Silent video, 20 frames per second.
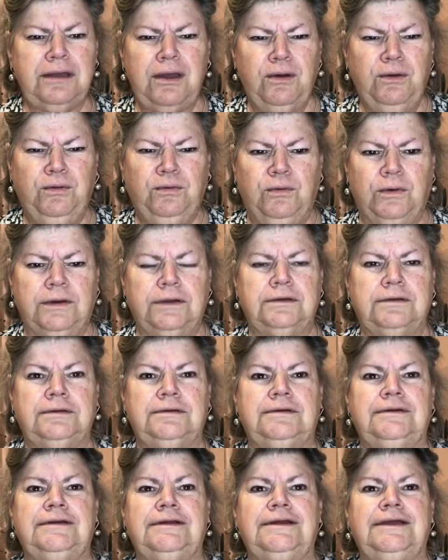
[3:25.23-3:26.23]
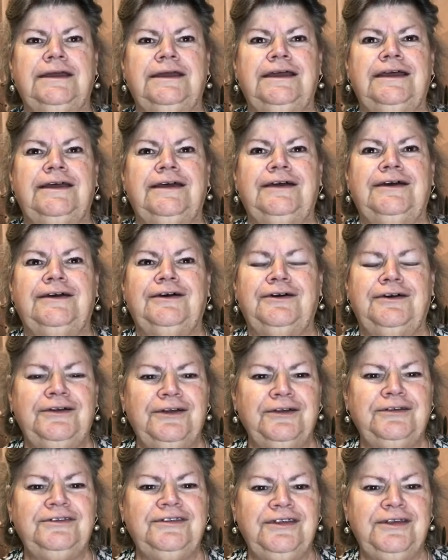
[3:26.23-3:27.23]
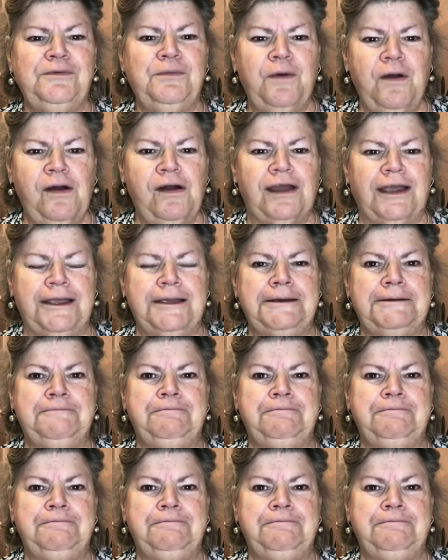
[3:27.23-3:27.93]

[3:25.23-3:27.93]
No, I don't see why.